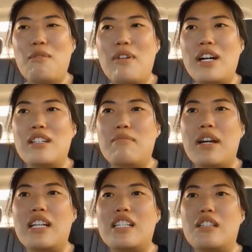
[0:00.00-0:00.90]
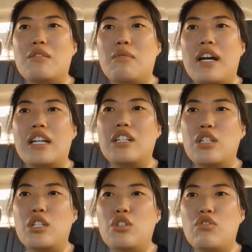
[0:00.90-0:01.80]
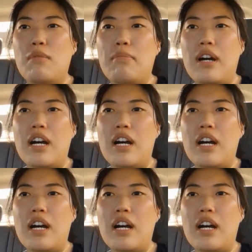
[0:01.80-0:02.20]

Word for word: watched my sweat drip